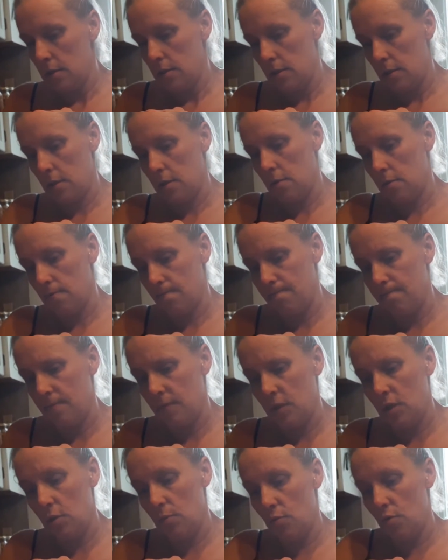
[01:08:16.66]

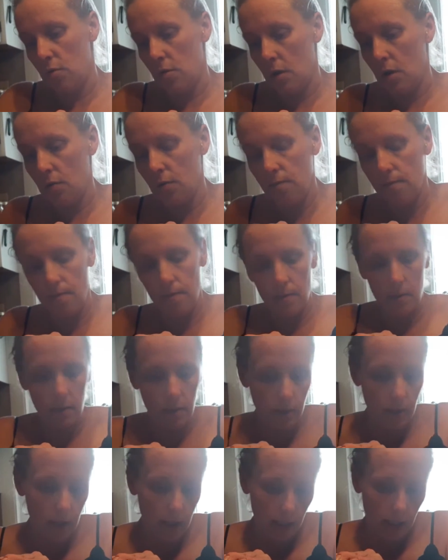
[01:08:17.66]
So, tomorrow
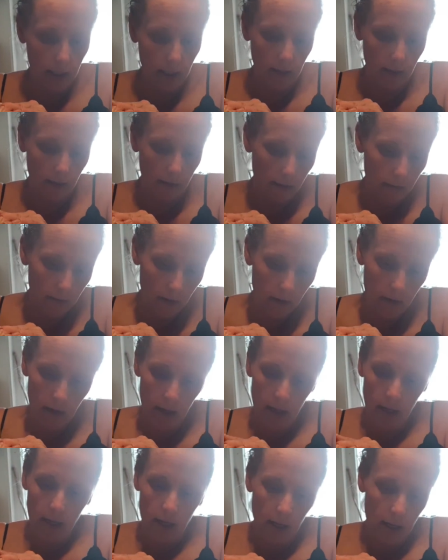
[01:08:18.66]
I can
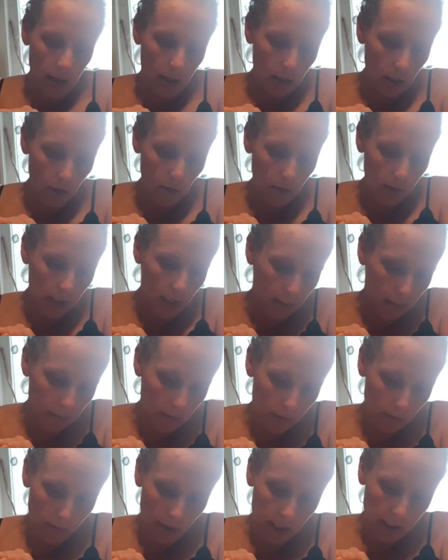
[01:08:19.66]
use up
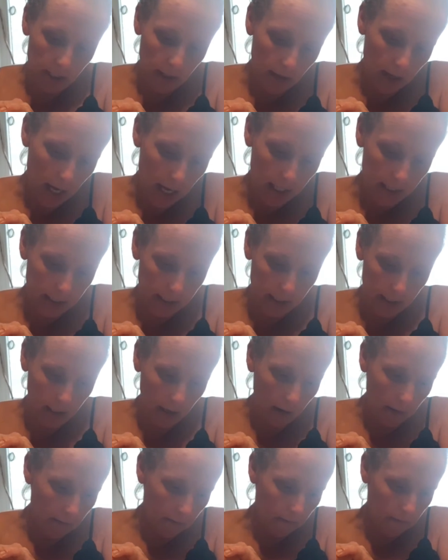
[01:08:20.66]
the rest of that
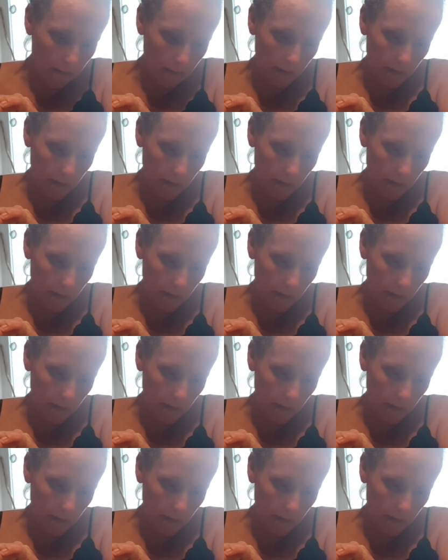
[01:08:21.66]
stuff.